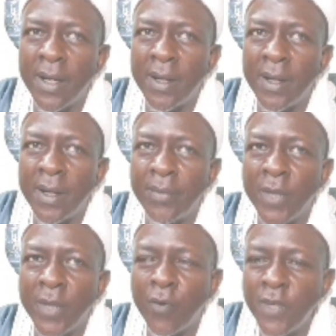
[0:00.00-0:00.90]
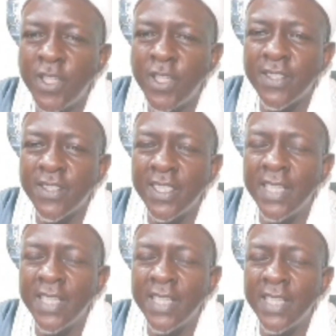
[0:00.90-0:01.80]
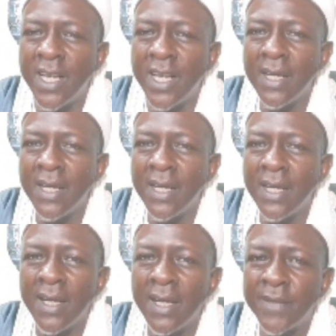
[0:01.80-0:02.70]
the officials in Nigeria